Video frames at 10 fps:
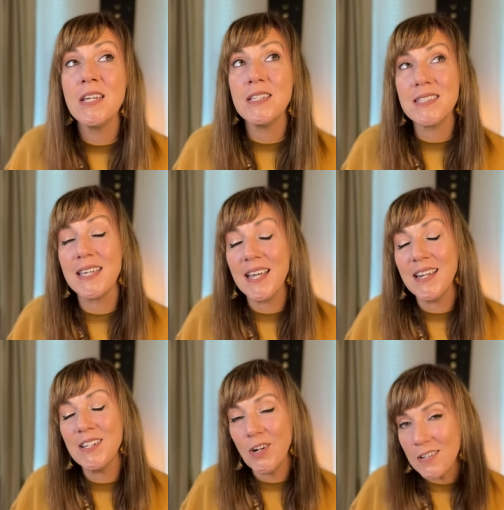You see,
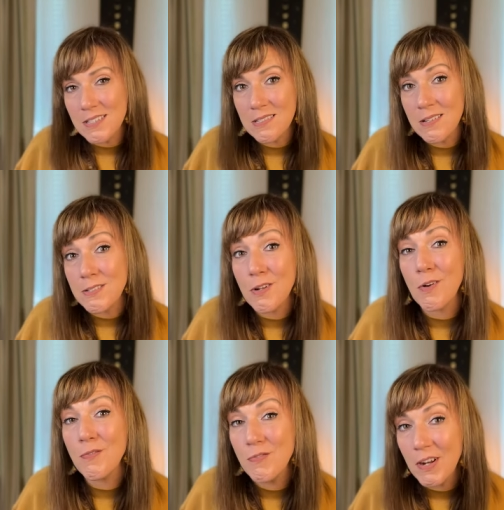narcissists
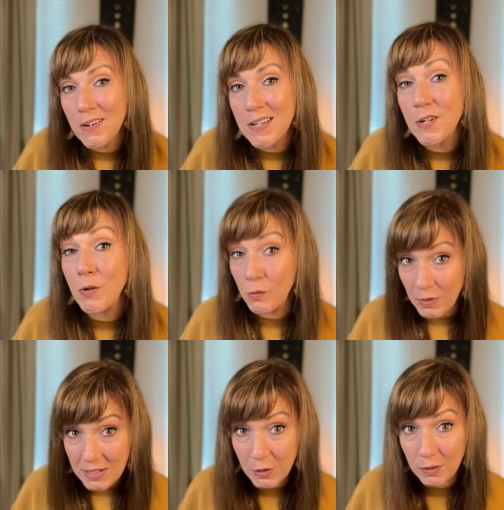are very
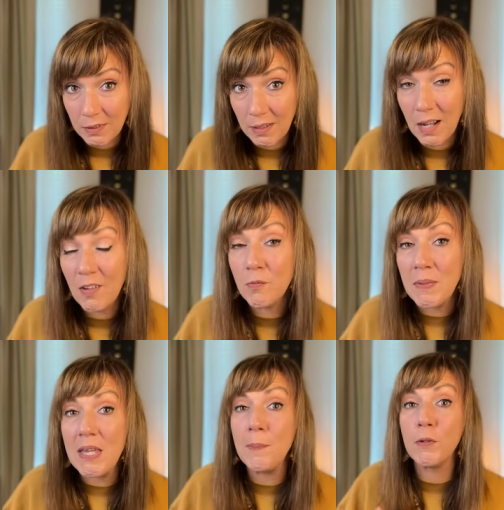critical of
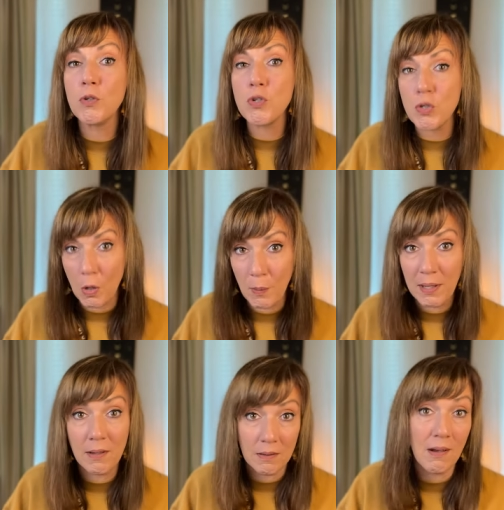people
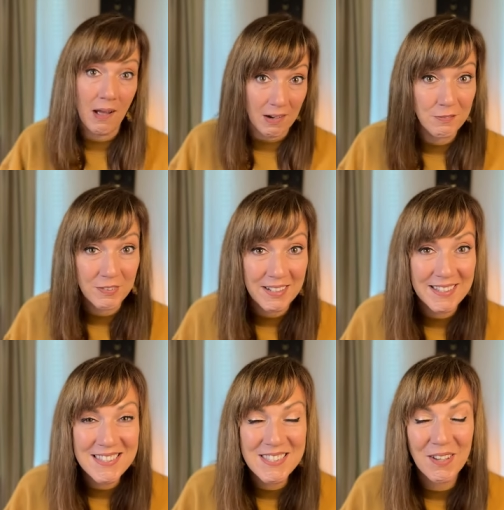showing
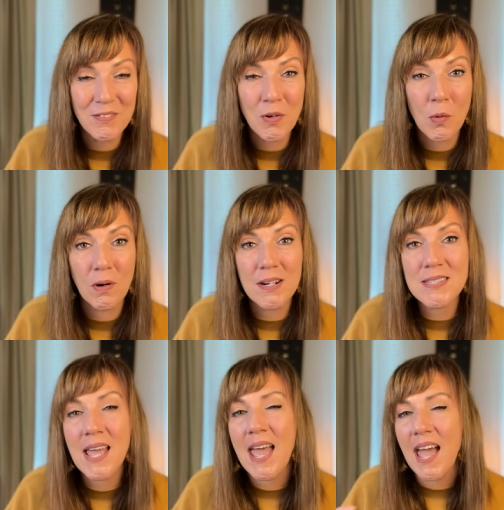confidence, of
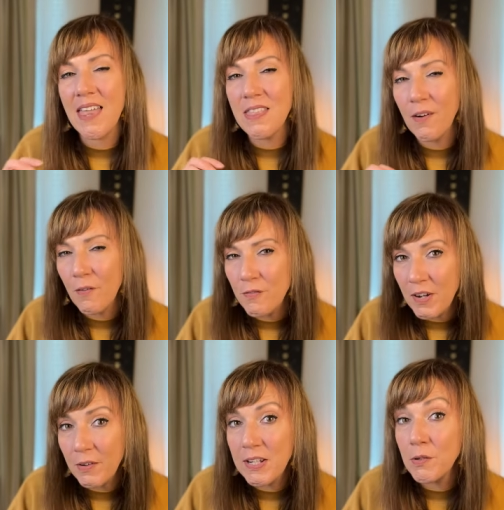course, and they're
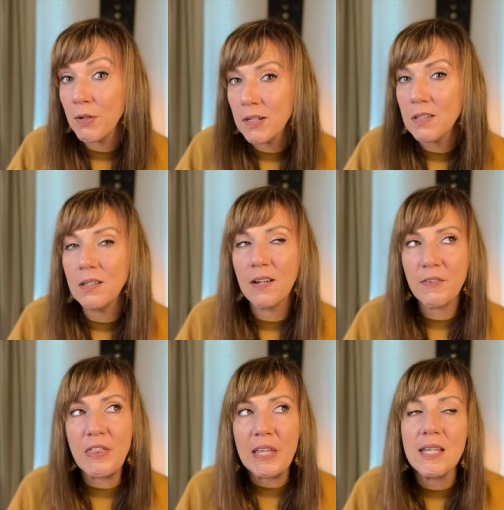very critical
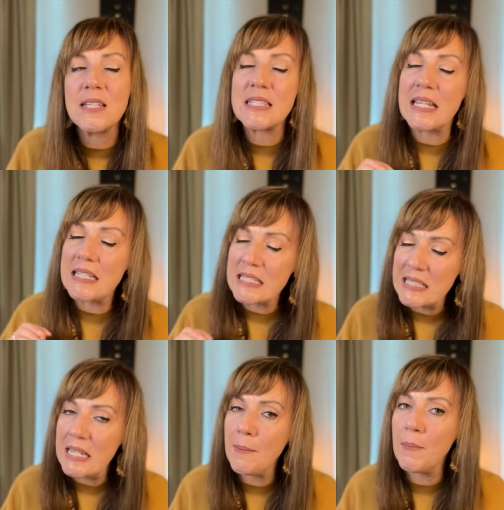of things that
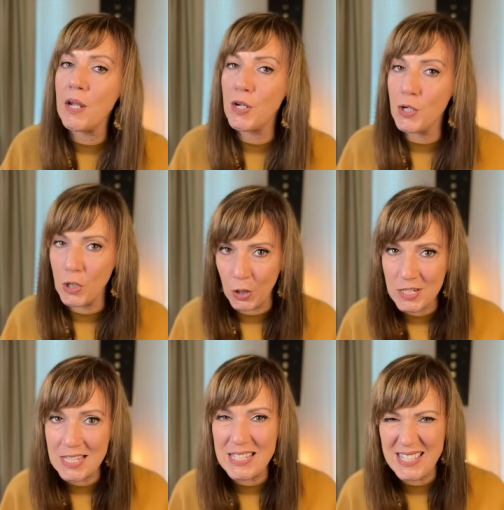seem
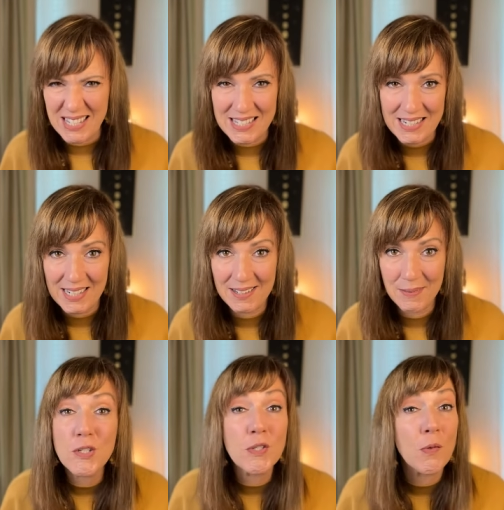narcissistic.
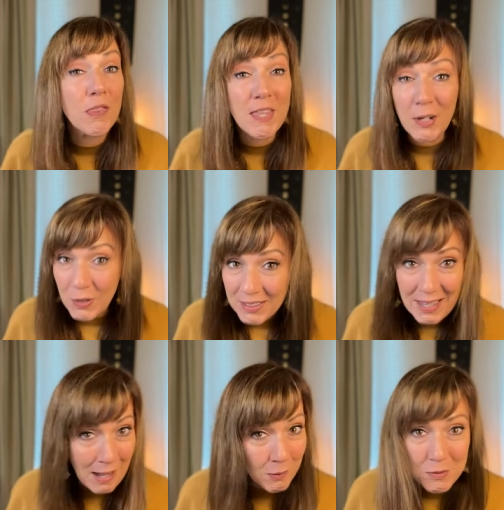So they're
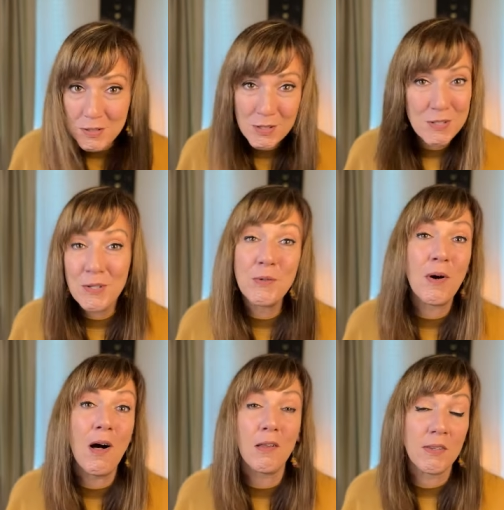allowed to do
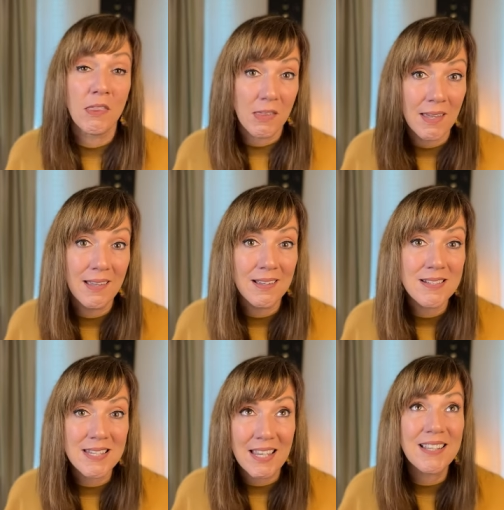all the
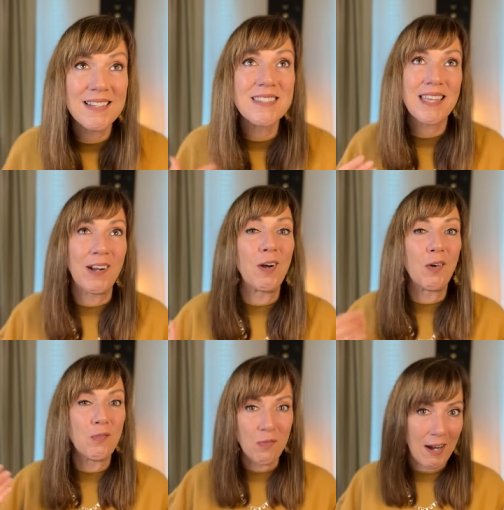things. It is their
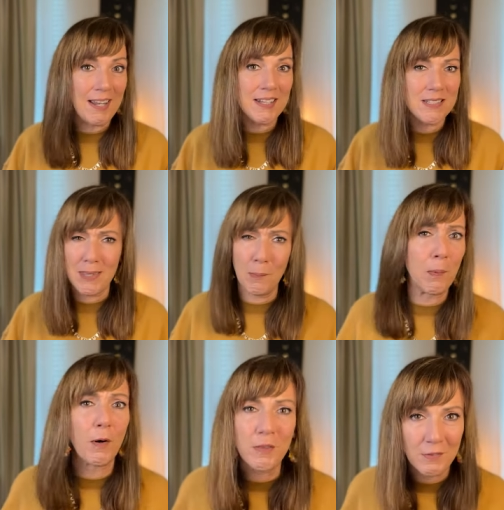right, their
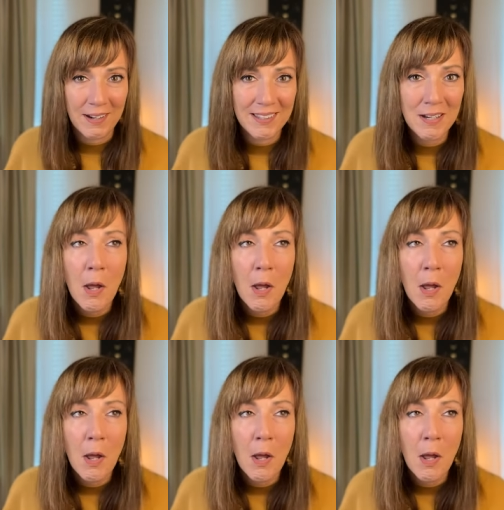birthright.